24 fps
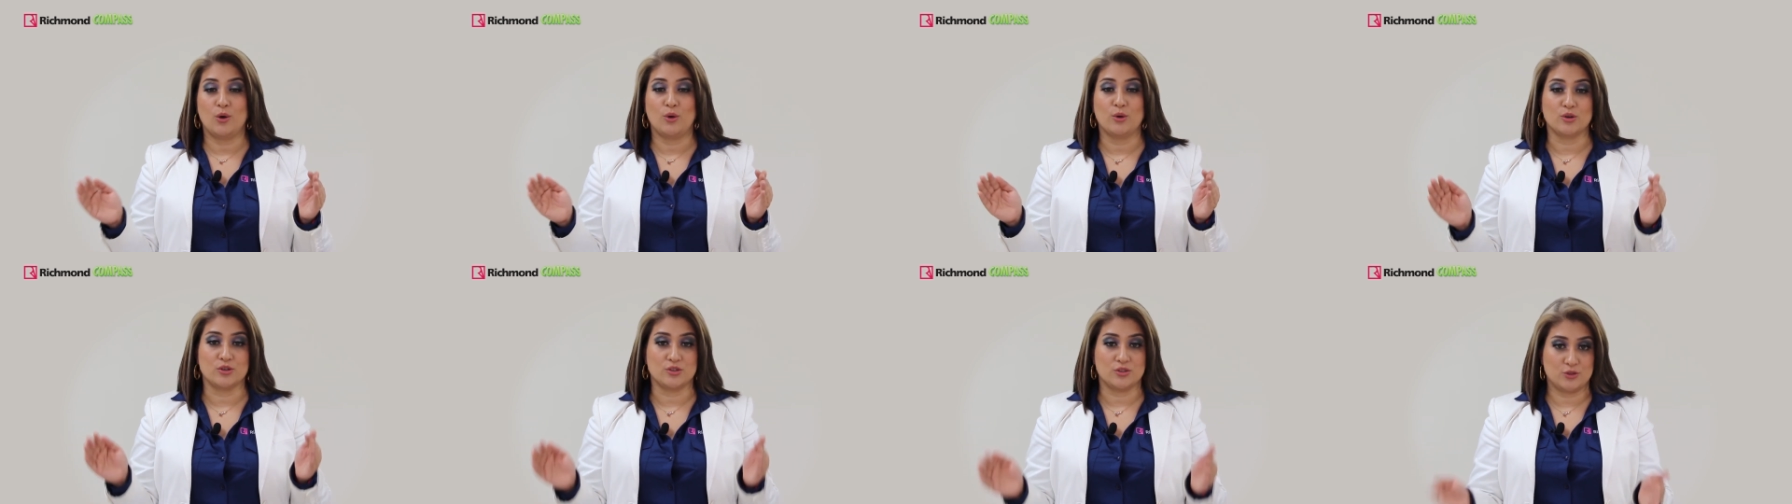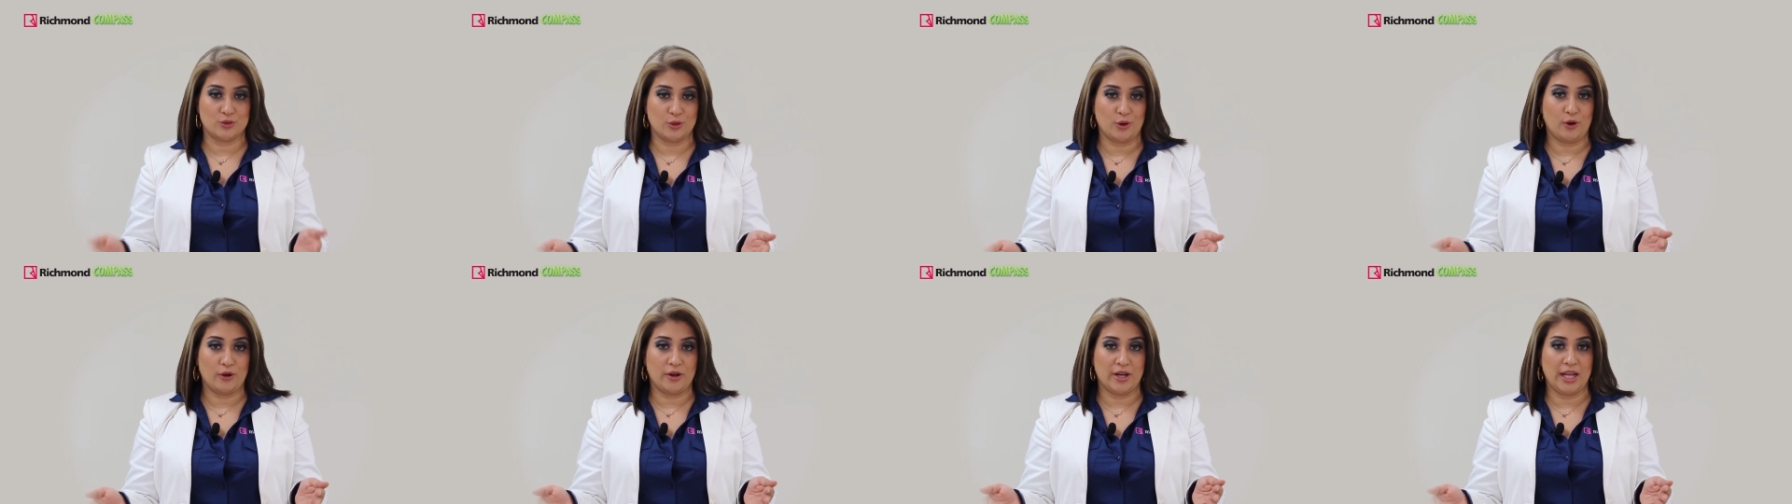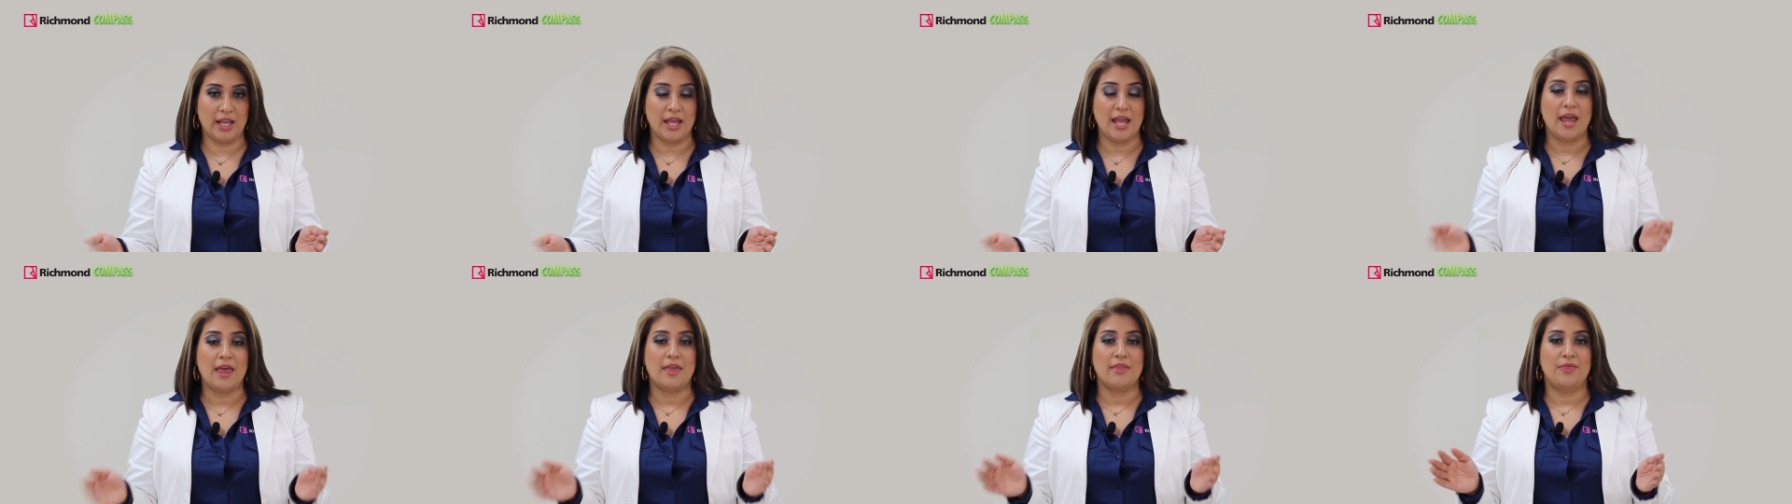or
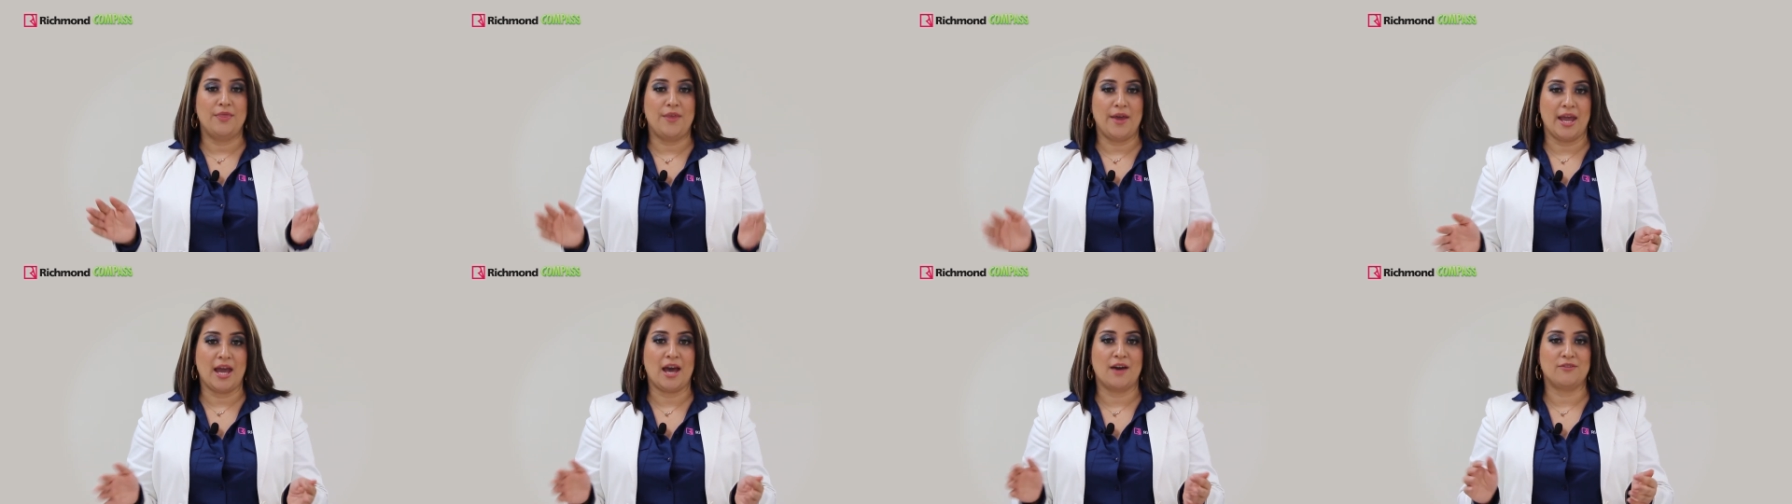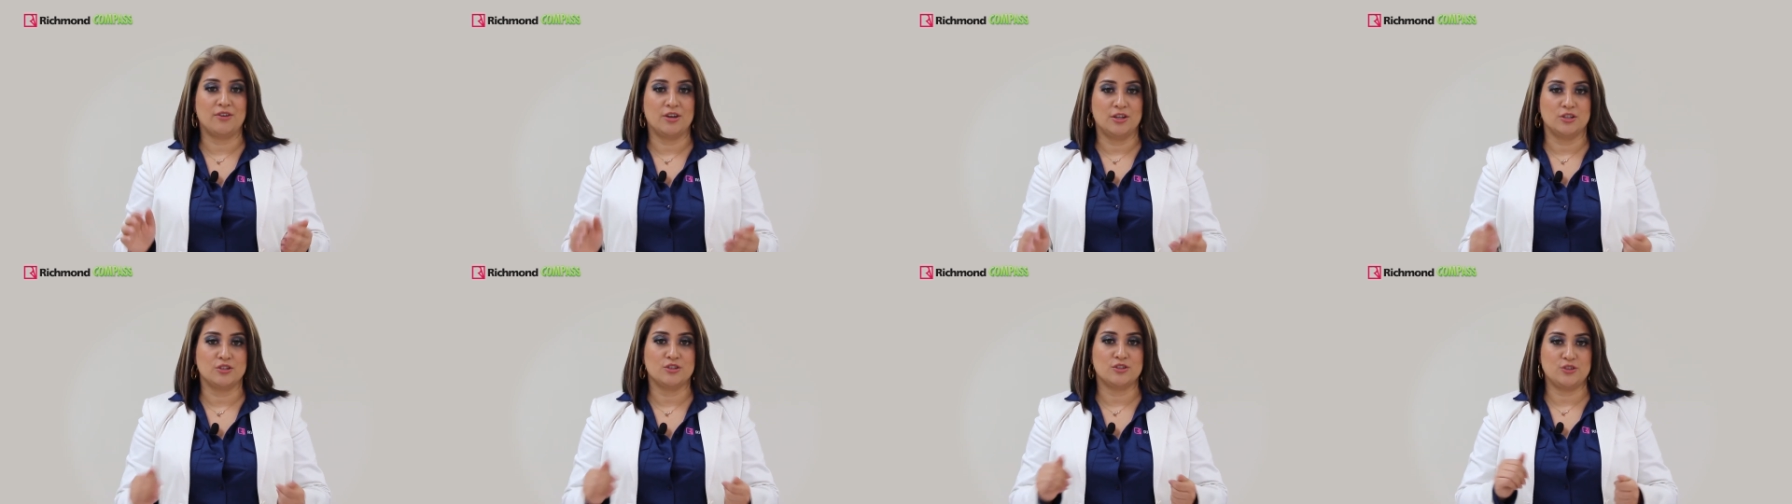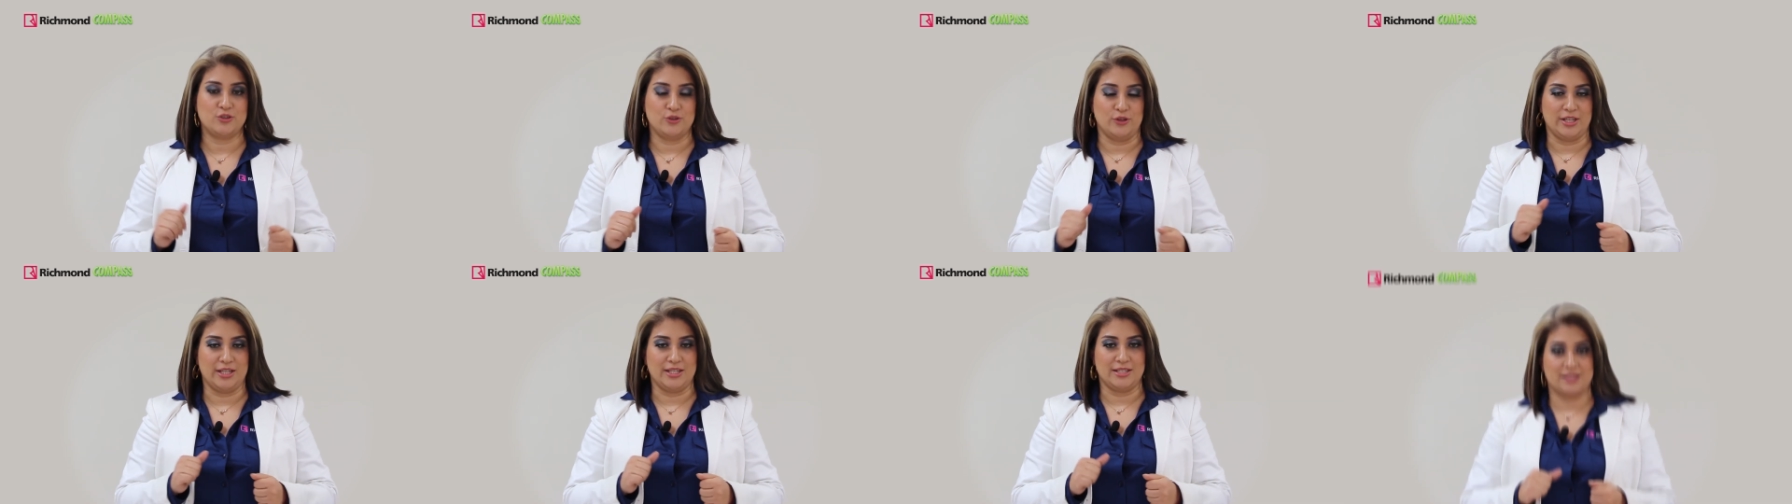story, they have
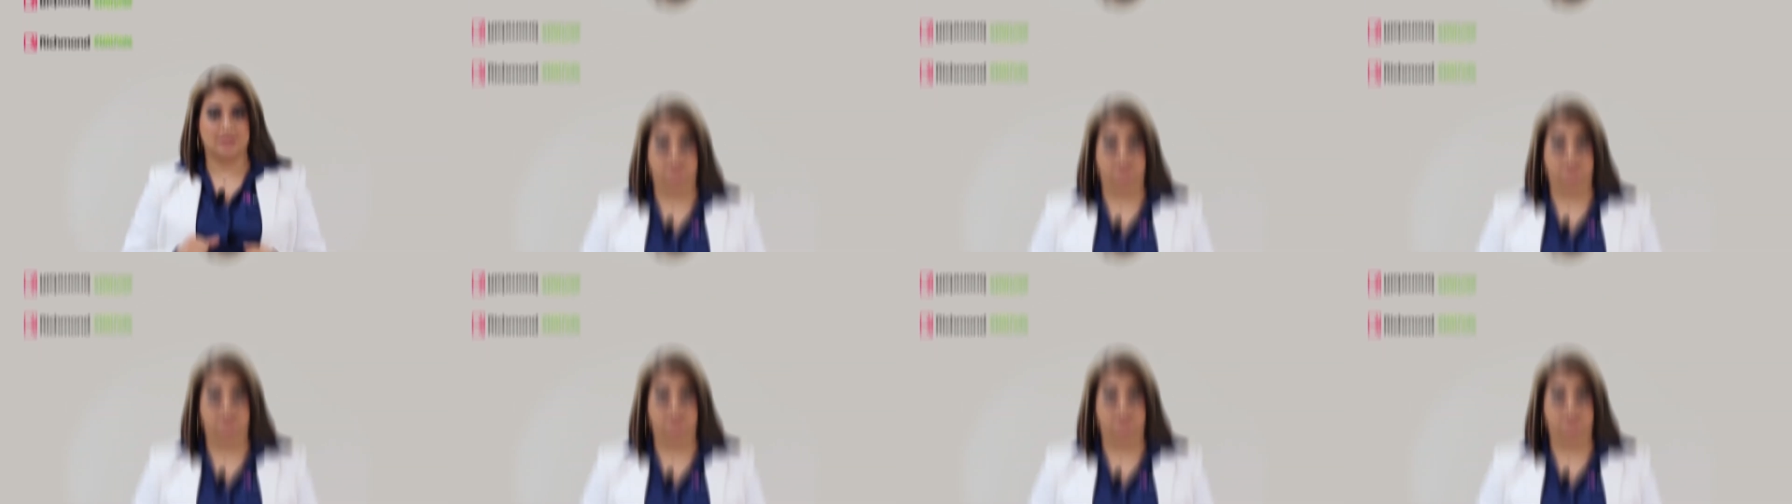understood it.